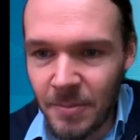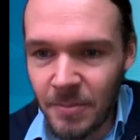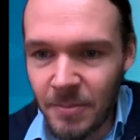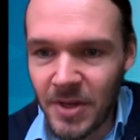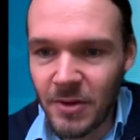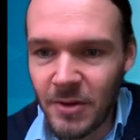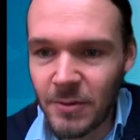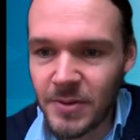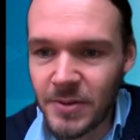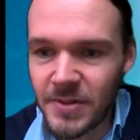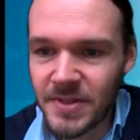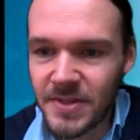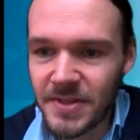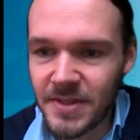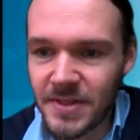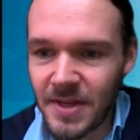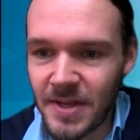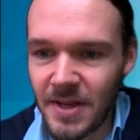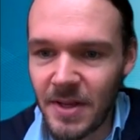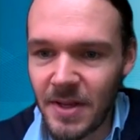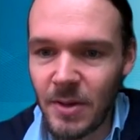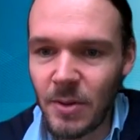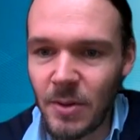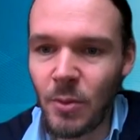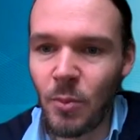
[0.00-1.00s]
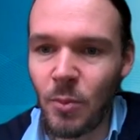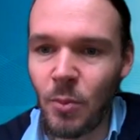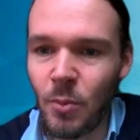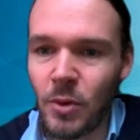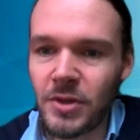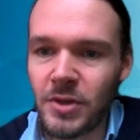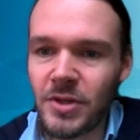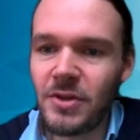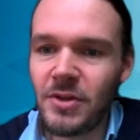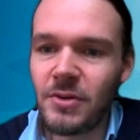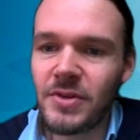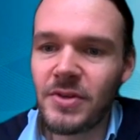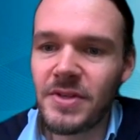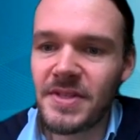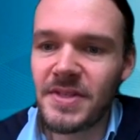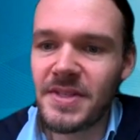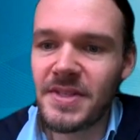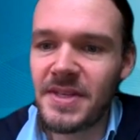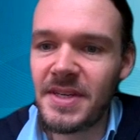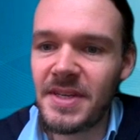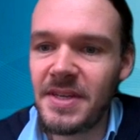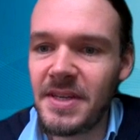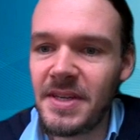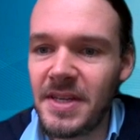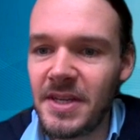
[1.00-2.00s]
Because what you're
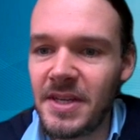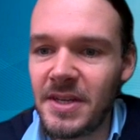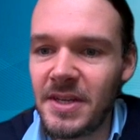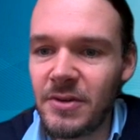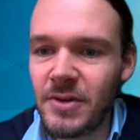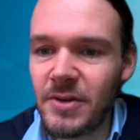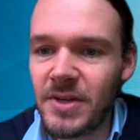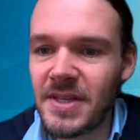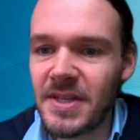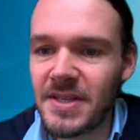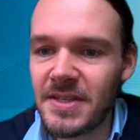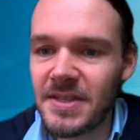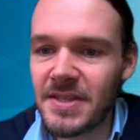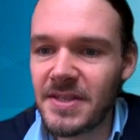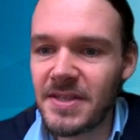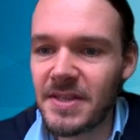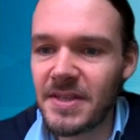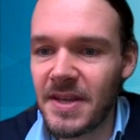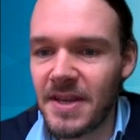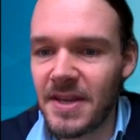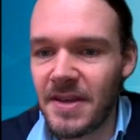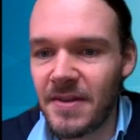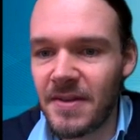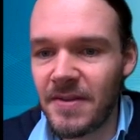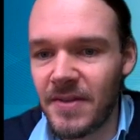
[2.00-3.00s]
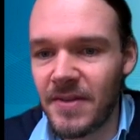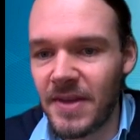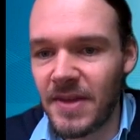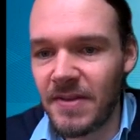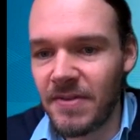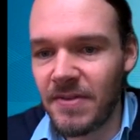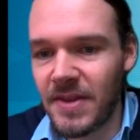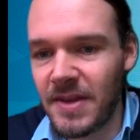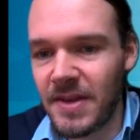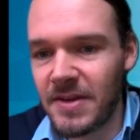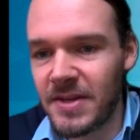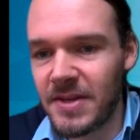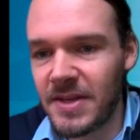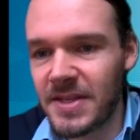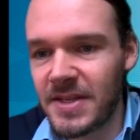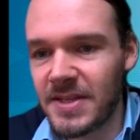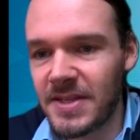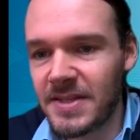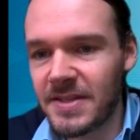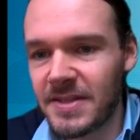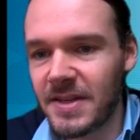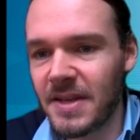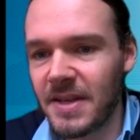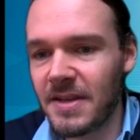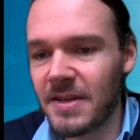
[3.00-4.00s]
seeing here is that there
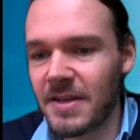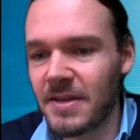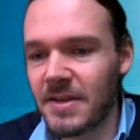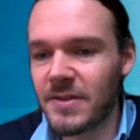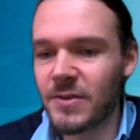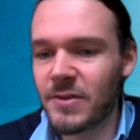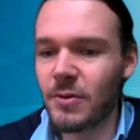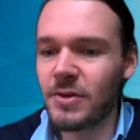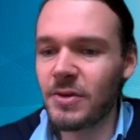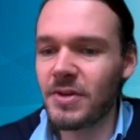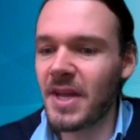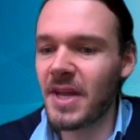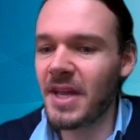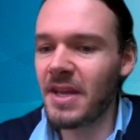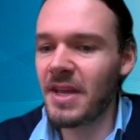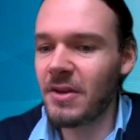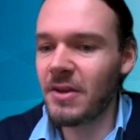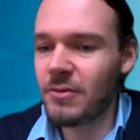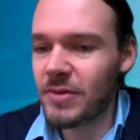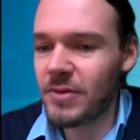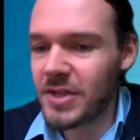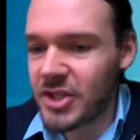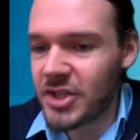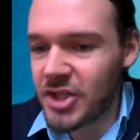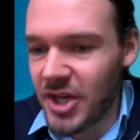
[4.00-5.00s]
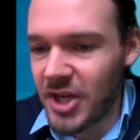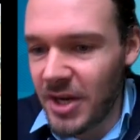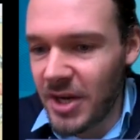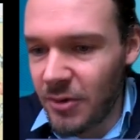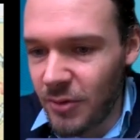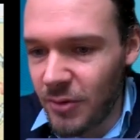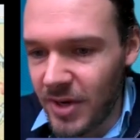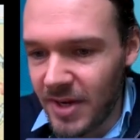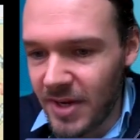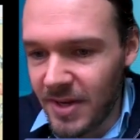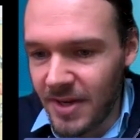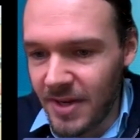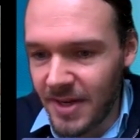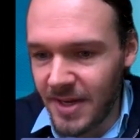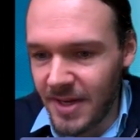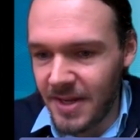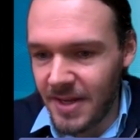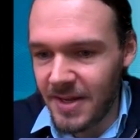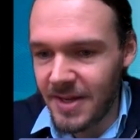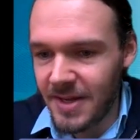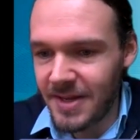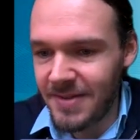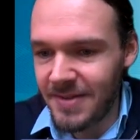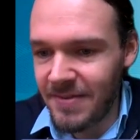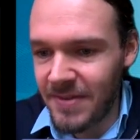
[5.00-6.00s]
is a certain anchorage area
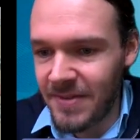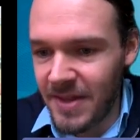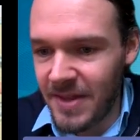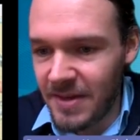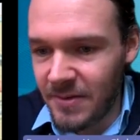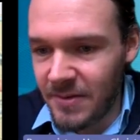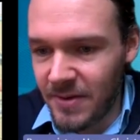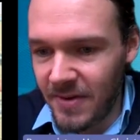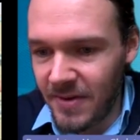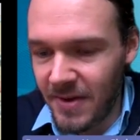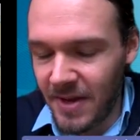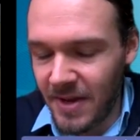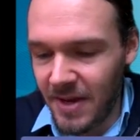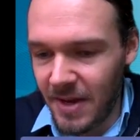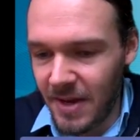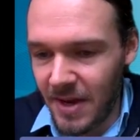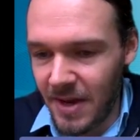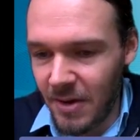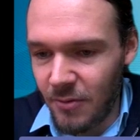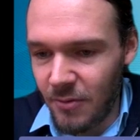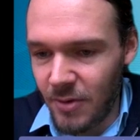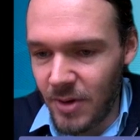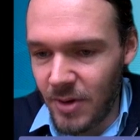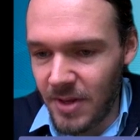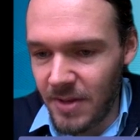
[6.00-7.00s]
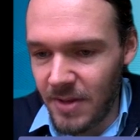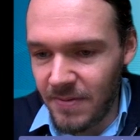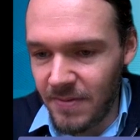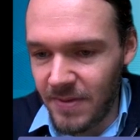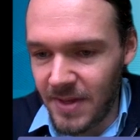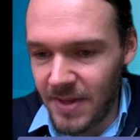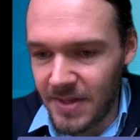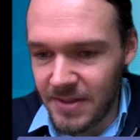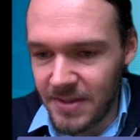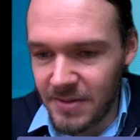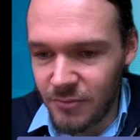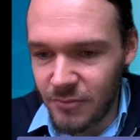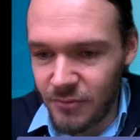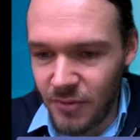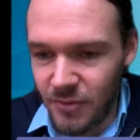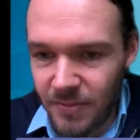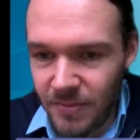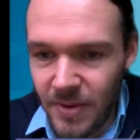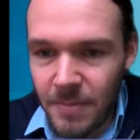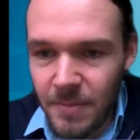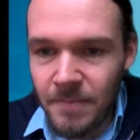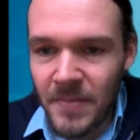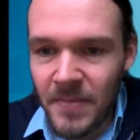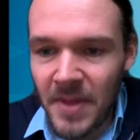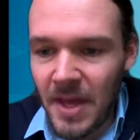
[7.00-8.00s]
in that
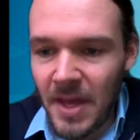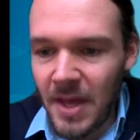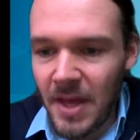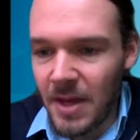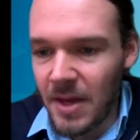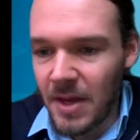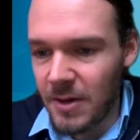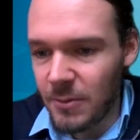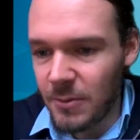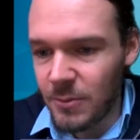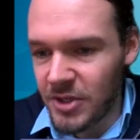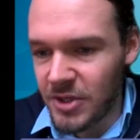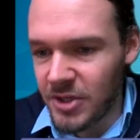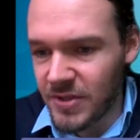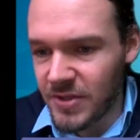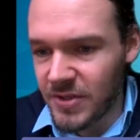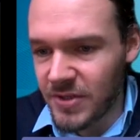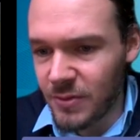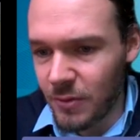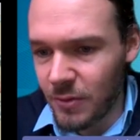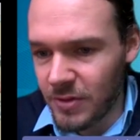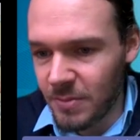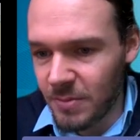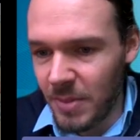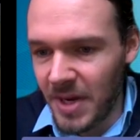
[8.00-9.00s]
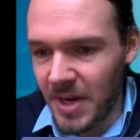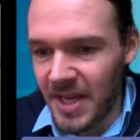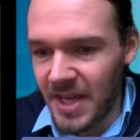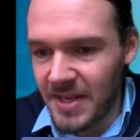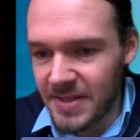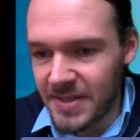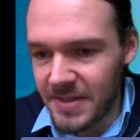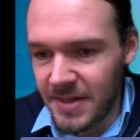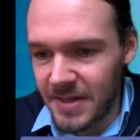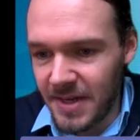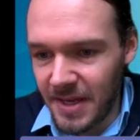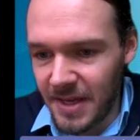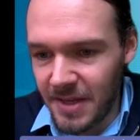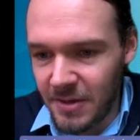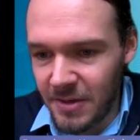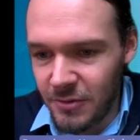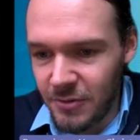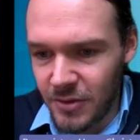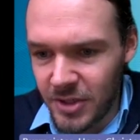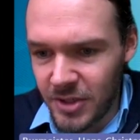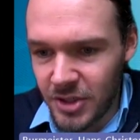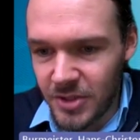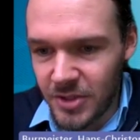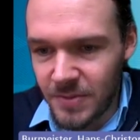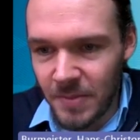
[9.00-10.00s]
river, which is called Blackson
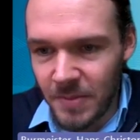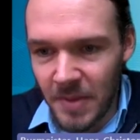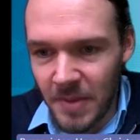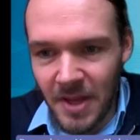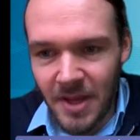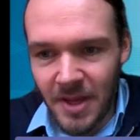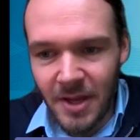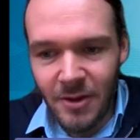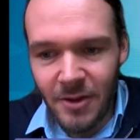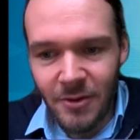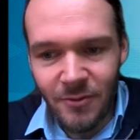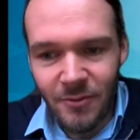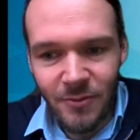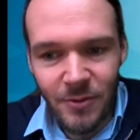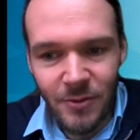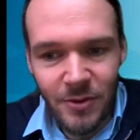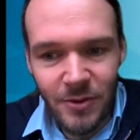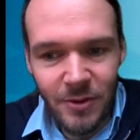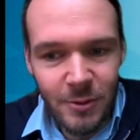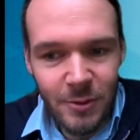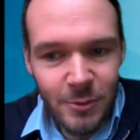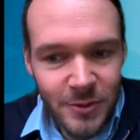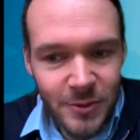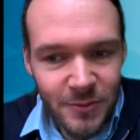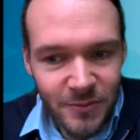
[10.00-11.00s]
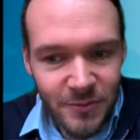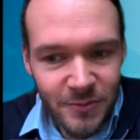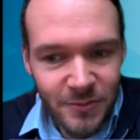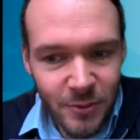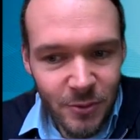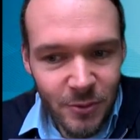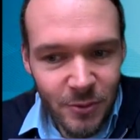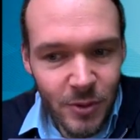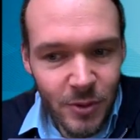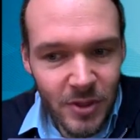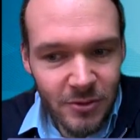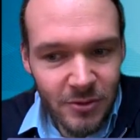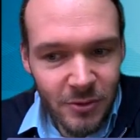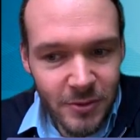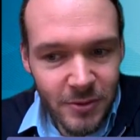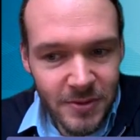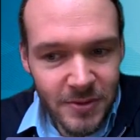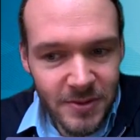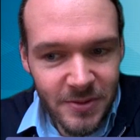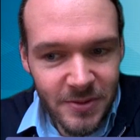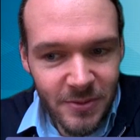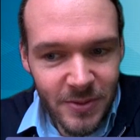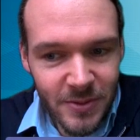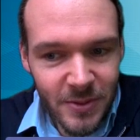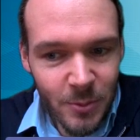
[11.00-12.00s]
Anchorage. For those of you who are
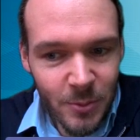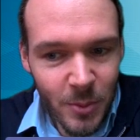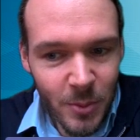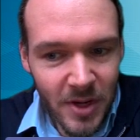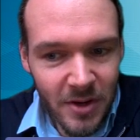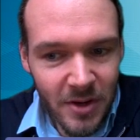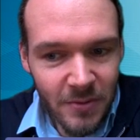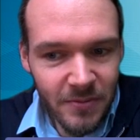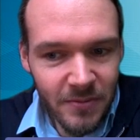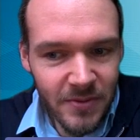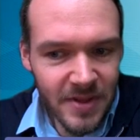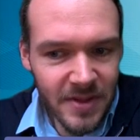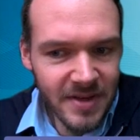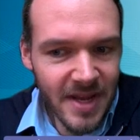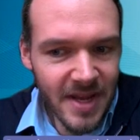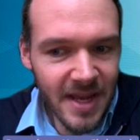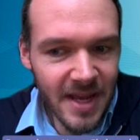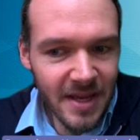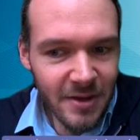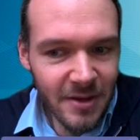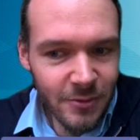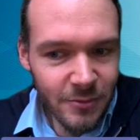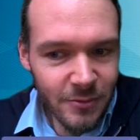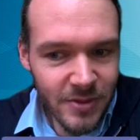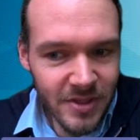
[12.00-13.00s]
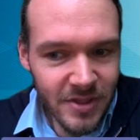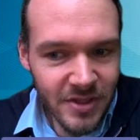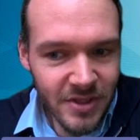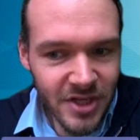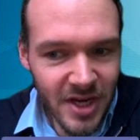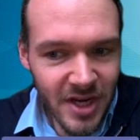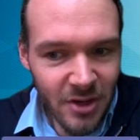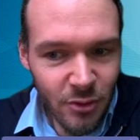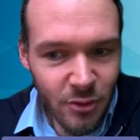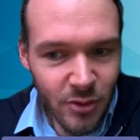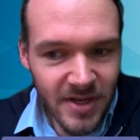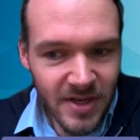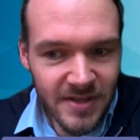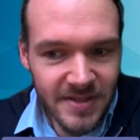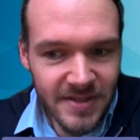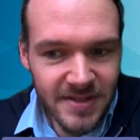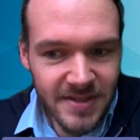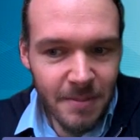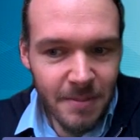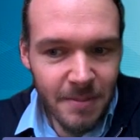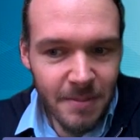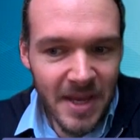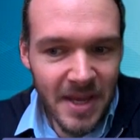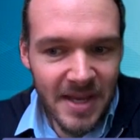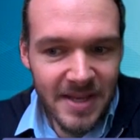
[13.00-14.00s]
not so aware of that, anchorage
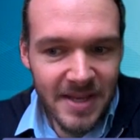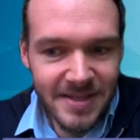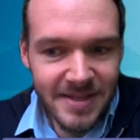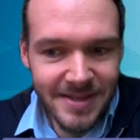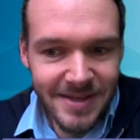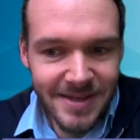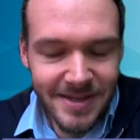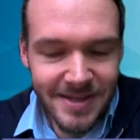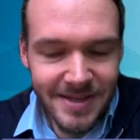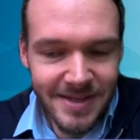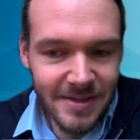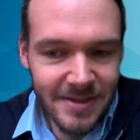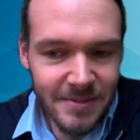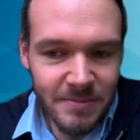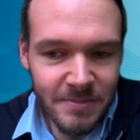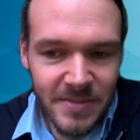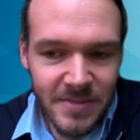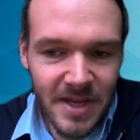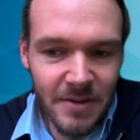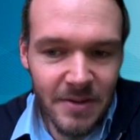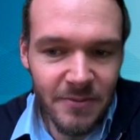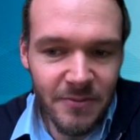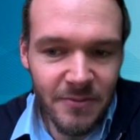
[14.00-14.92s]
areas are basically